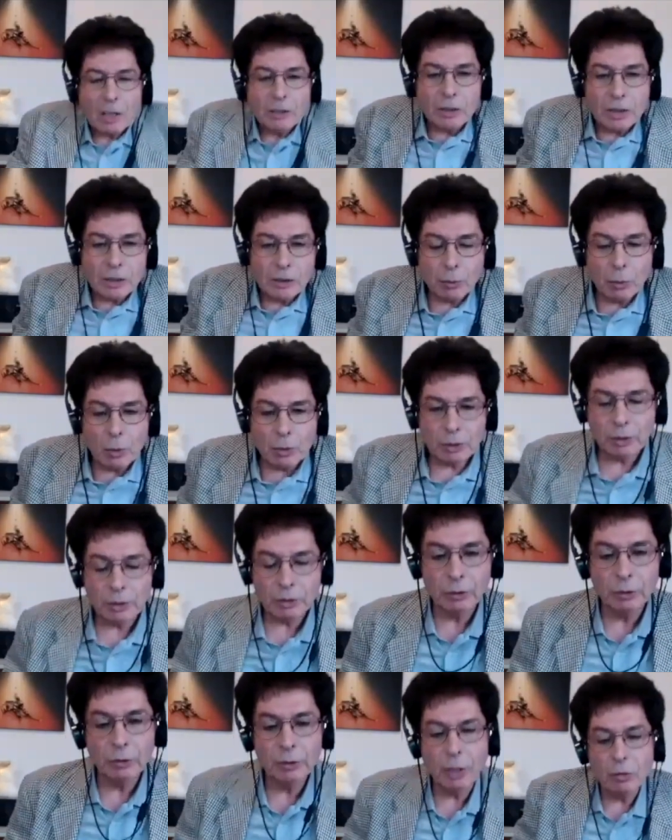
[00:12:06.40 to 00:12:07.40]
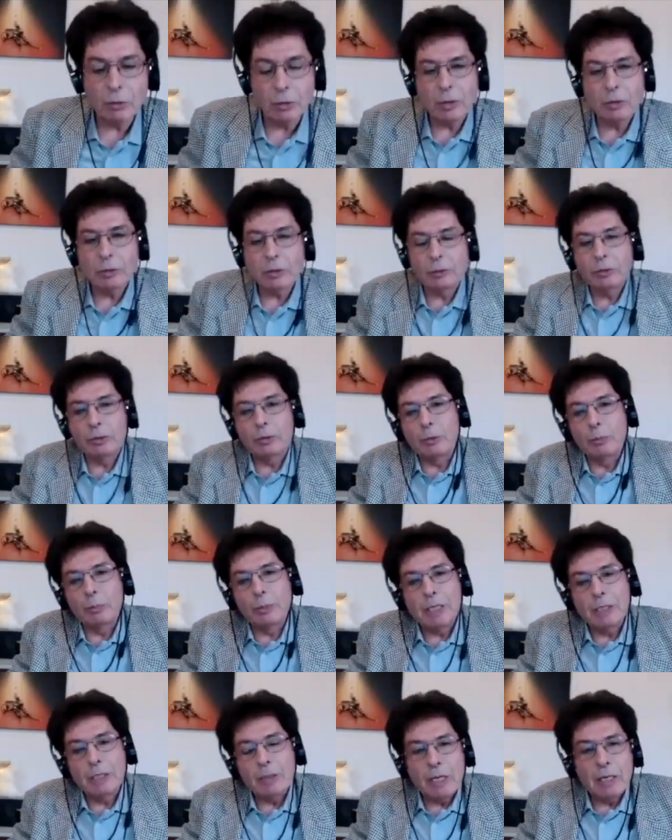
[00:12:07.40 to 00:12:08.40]
I just wanted to know, you, you
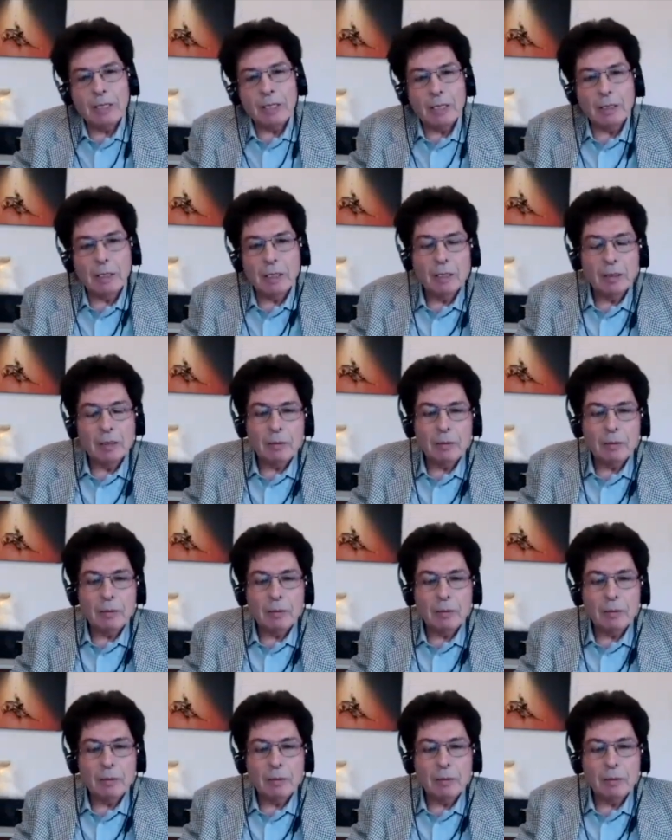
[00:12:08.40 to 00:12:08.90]
mean, uh,